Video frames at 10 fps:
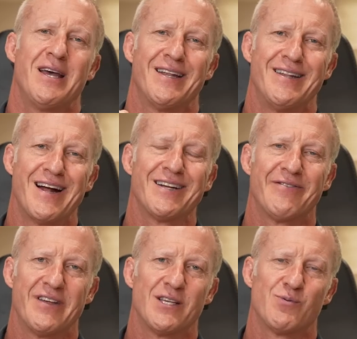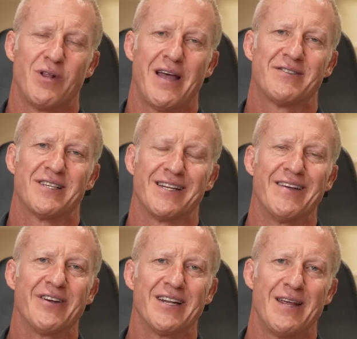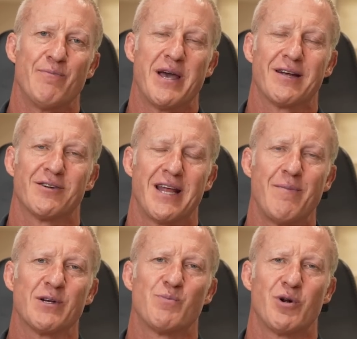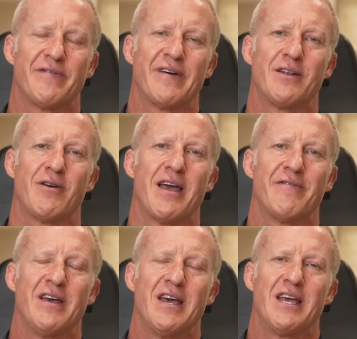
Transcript: None of these will have significant impact on how much body fat you have